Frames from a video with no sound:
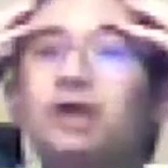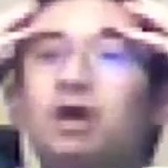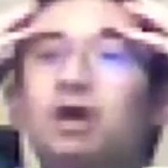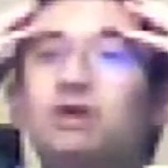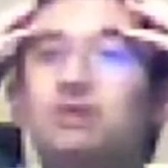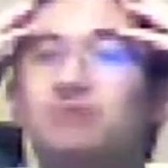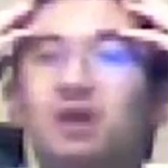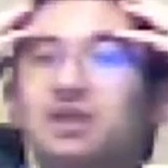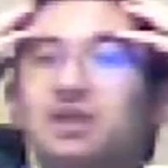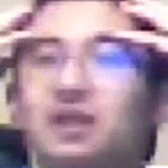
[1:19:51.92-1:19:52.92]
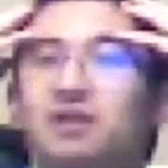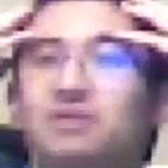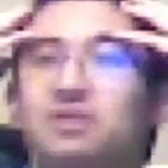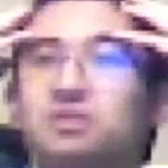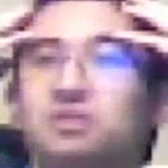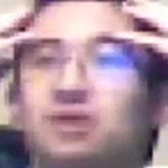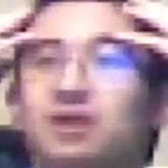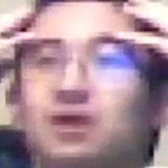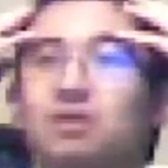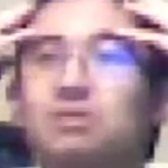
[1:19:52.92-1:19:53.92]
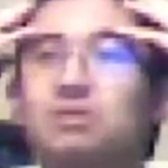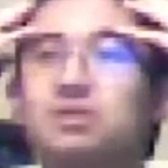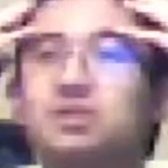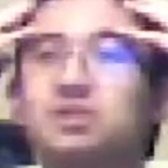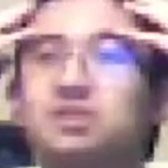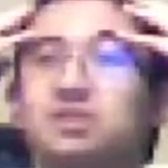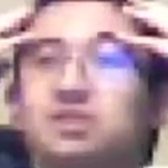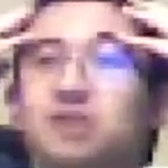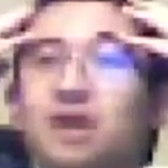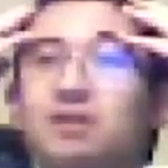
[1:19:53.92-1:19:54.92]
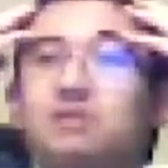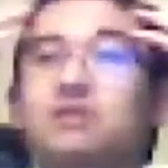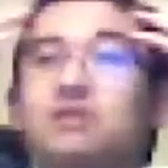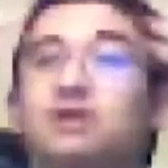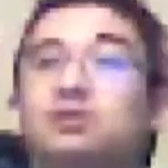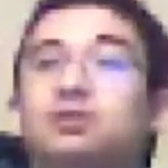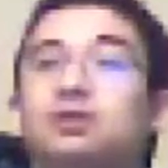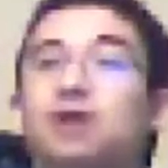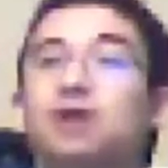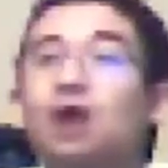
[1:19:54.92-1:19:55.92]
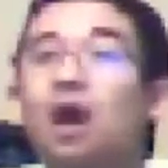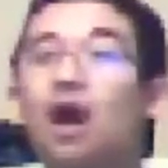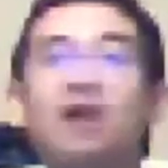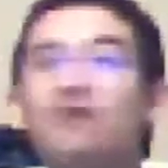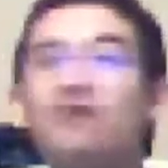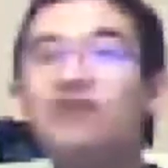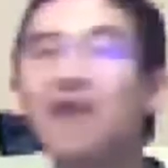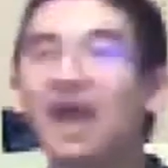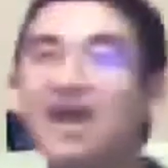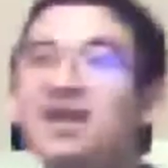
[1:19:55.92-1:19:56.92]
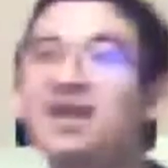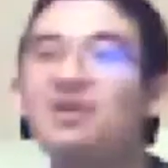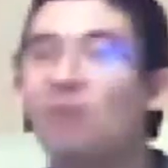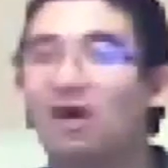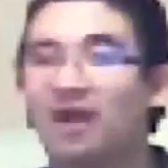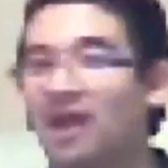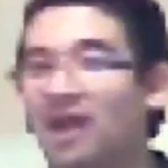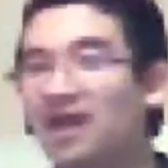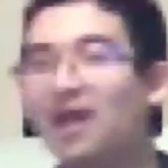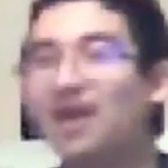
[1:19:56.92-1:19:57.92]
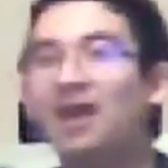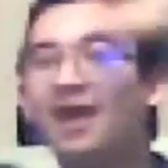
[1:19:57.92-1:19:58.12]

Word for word: I can't comprehend any of this right now. This is insane, dude. I don't think anyone